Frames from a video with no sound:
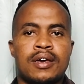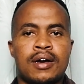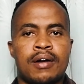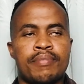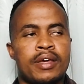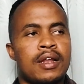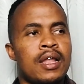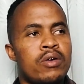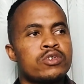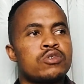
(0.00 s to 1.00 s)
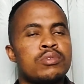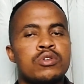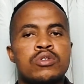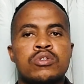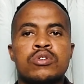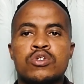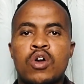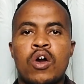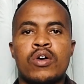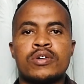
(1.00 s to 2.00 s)
that allow us to be good
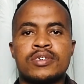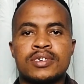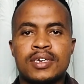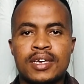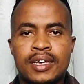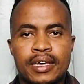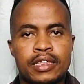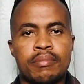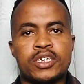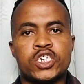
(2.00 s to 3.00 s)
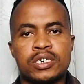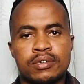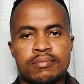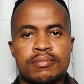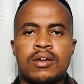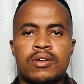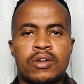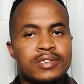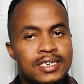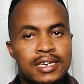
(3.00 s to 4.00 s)
cogs in the machine,
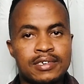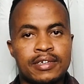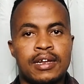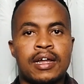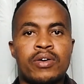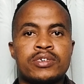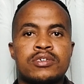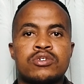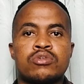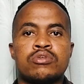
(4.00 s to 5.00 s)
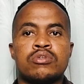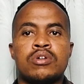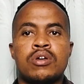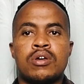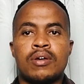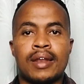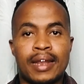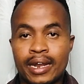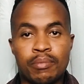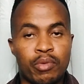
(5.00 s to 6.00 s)
not skills that allow us to
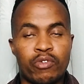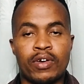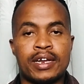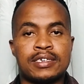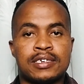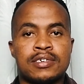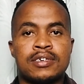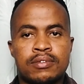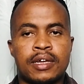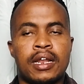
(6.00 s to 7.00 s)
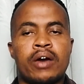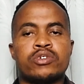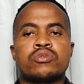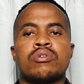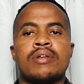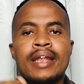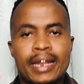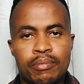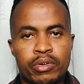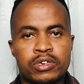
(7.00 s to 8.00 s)
learn about finances, that allow us to learn
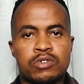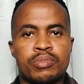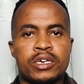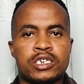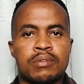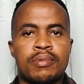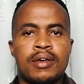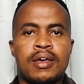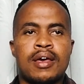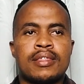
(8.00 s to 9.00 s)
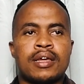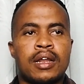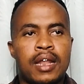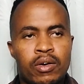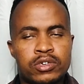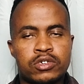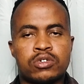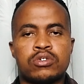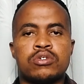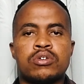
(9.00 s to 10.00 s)
about entrepreneurship, that allow us
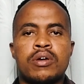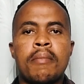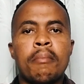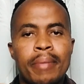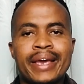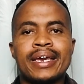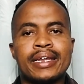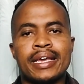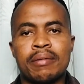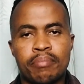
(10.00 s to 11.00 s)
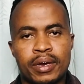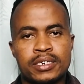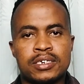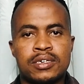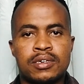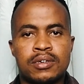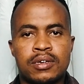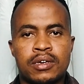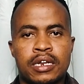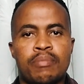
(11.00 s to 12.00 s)
to make an impact
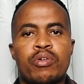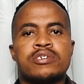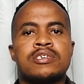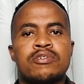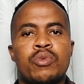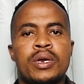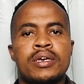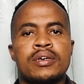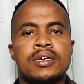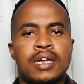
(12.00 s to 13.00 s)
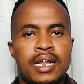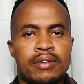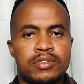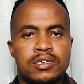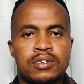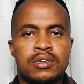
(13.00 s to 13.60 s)
in a positive way in our lives.